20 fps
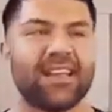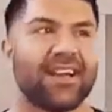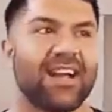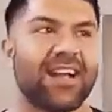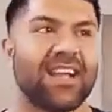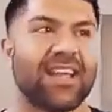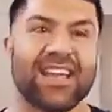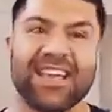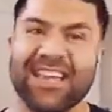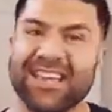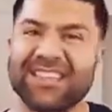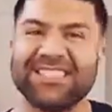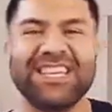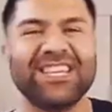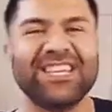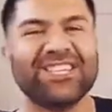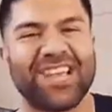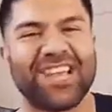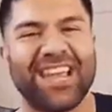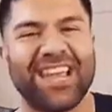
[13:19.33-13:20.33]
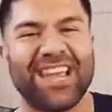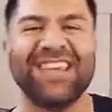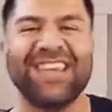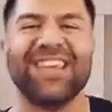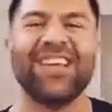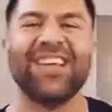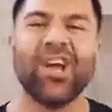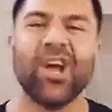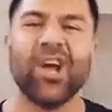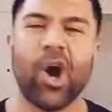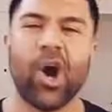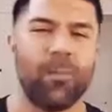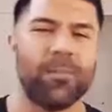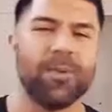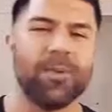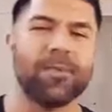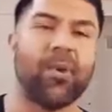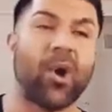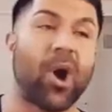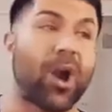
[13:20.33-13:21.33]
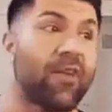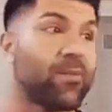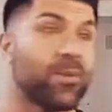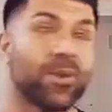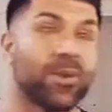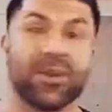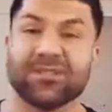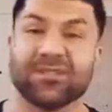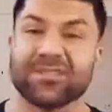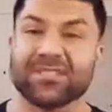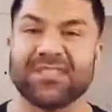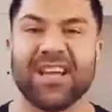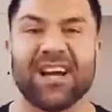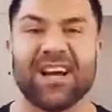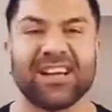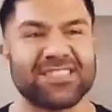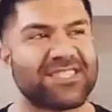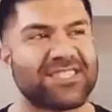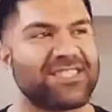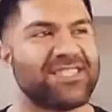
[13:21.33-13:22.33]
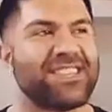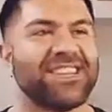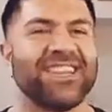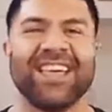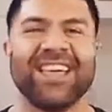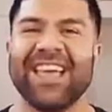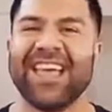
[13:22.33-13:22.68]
and I get a DJ, open bar, everyone goes nuts.